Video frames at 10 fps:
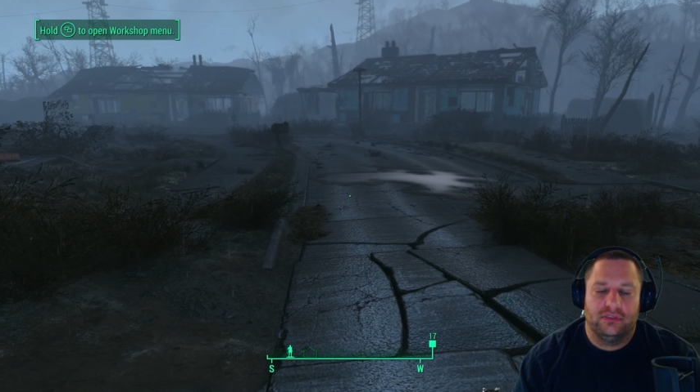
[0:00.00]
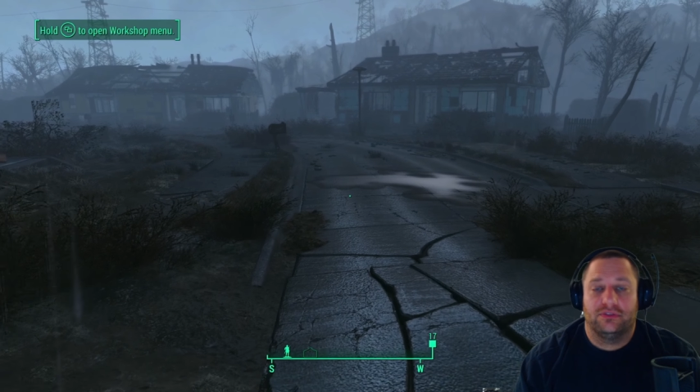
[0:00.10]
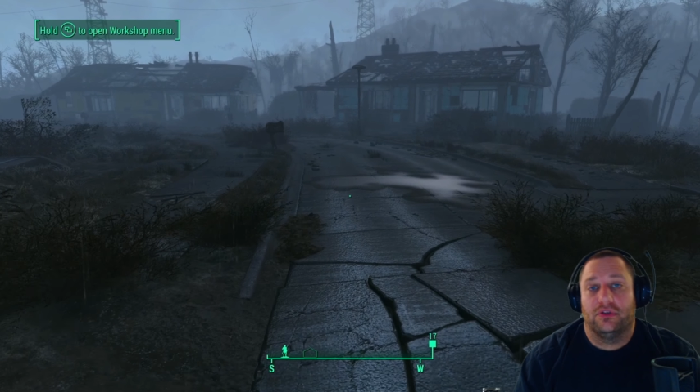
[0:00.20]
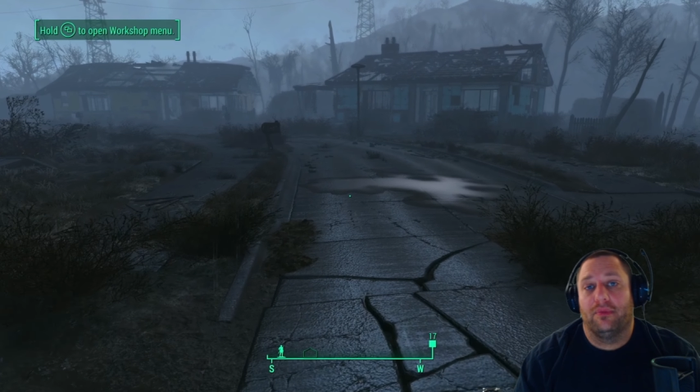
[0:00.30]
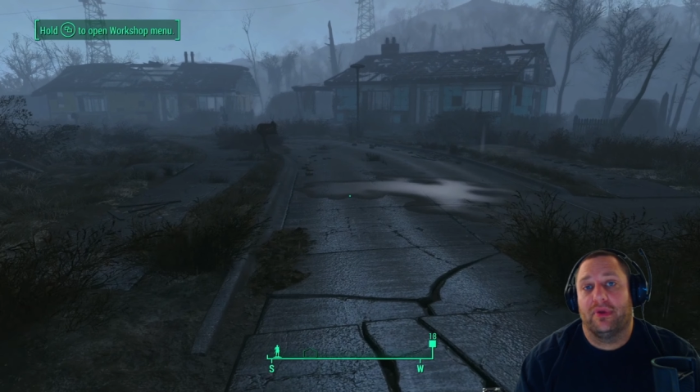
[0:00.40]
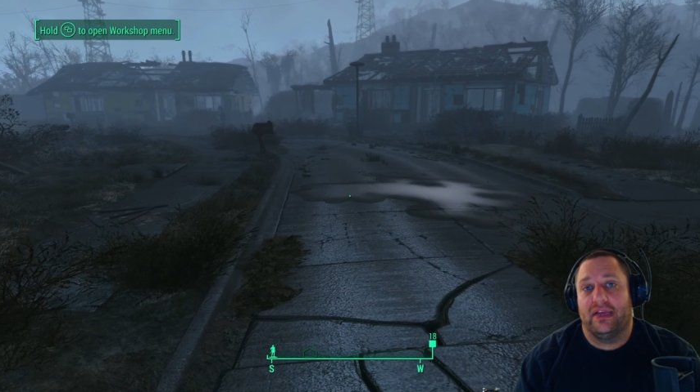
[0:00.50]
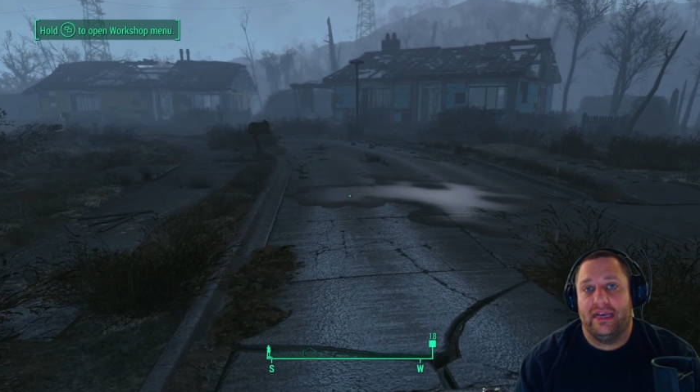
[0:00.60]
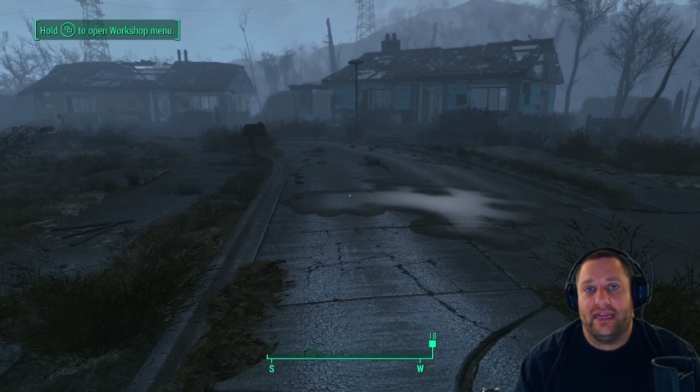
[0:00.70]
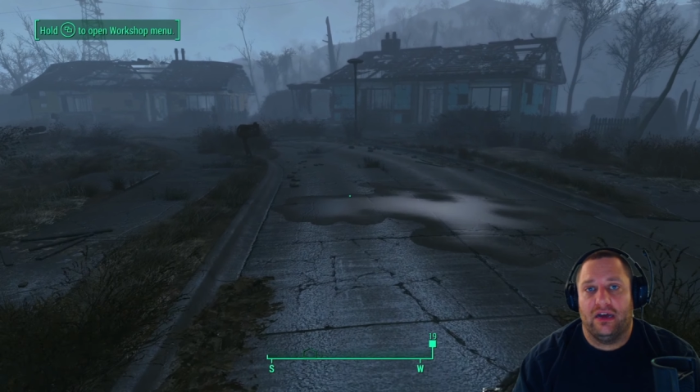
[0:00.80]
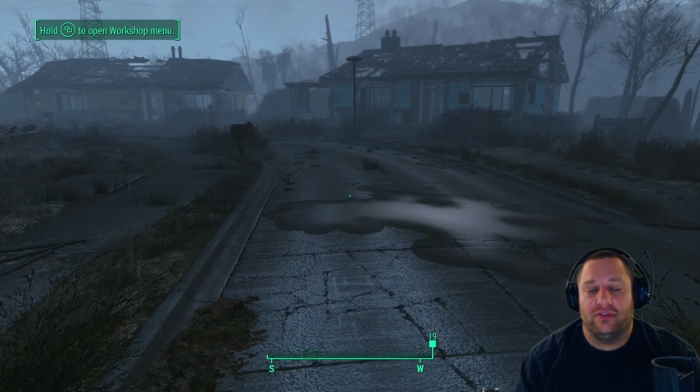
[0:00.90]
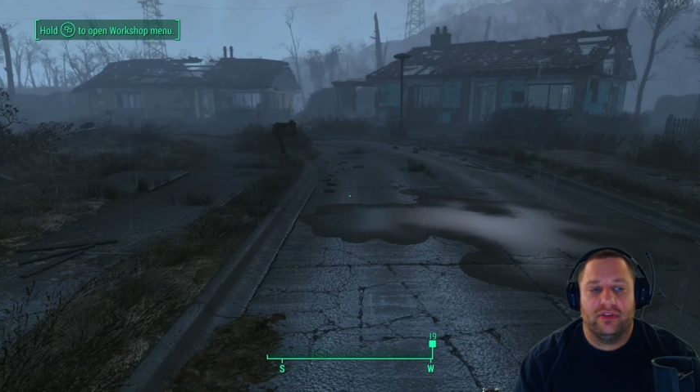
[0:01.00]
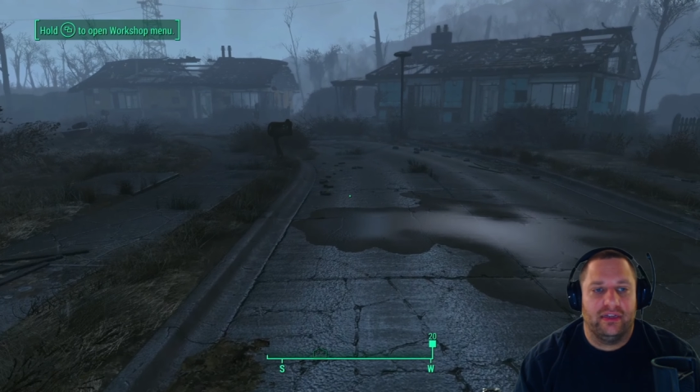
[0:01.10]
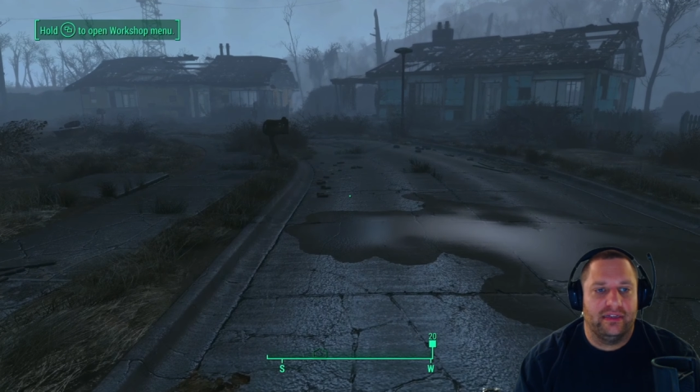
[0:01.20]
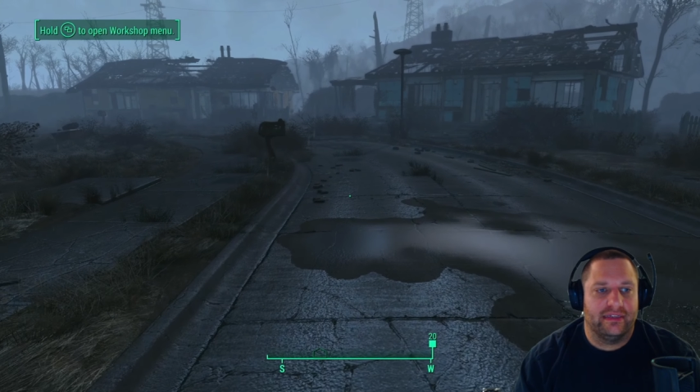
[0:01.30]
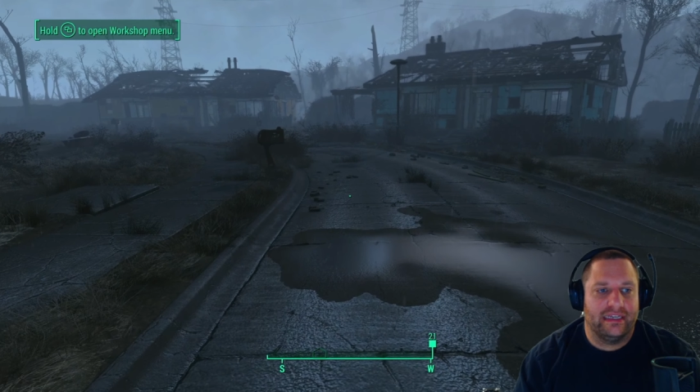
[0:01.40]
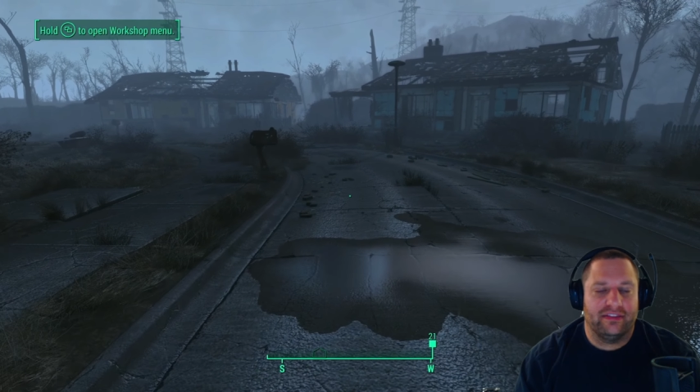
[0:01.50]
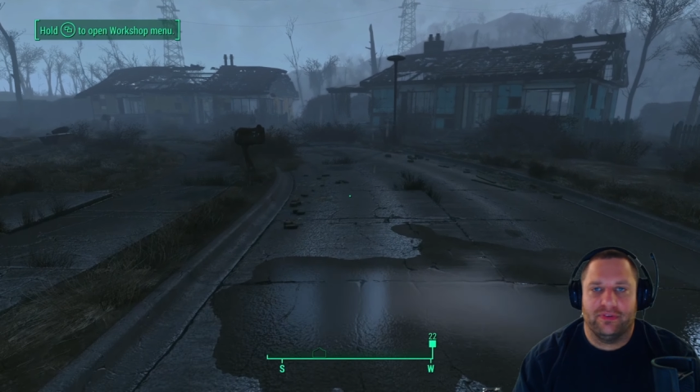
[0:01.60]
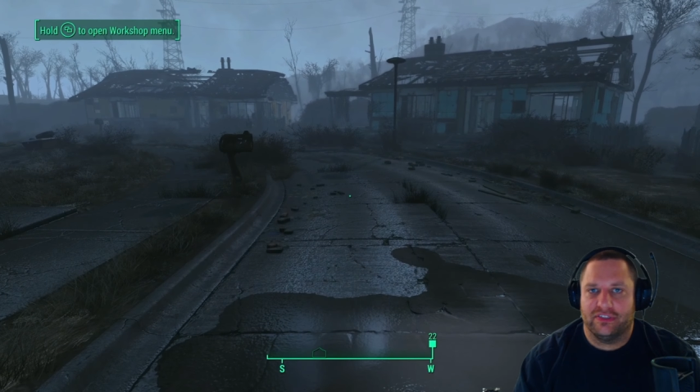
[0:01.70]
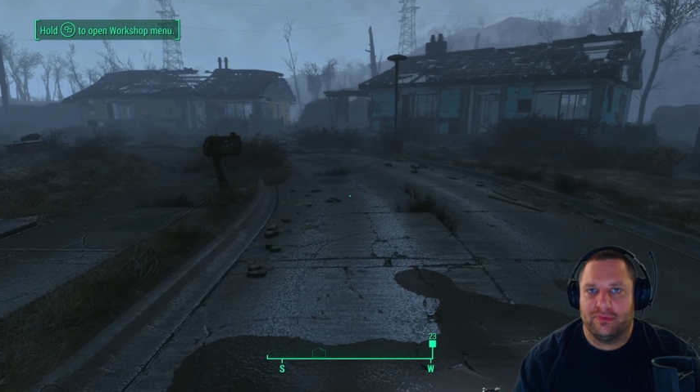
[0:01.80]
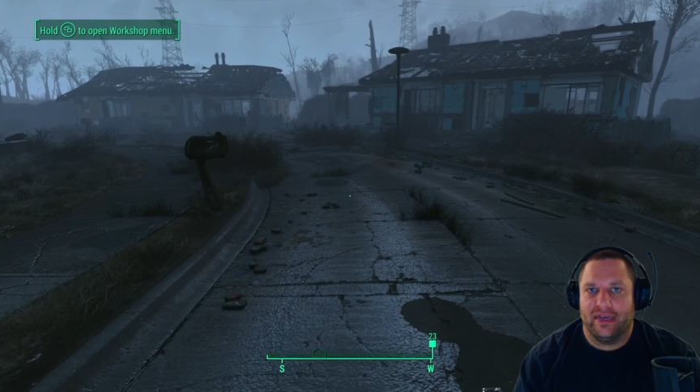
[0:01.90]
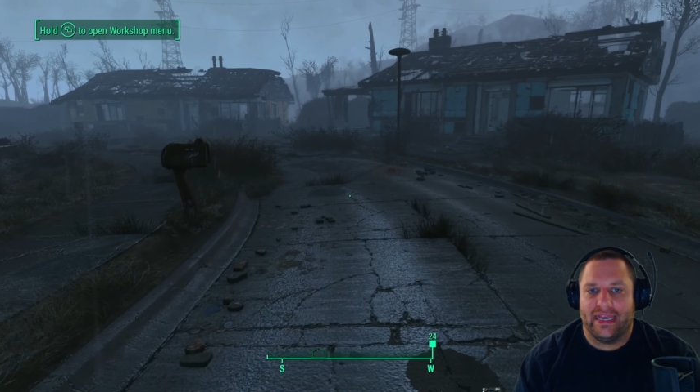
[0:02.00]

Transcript: So I'm going to head out, get the rest of my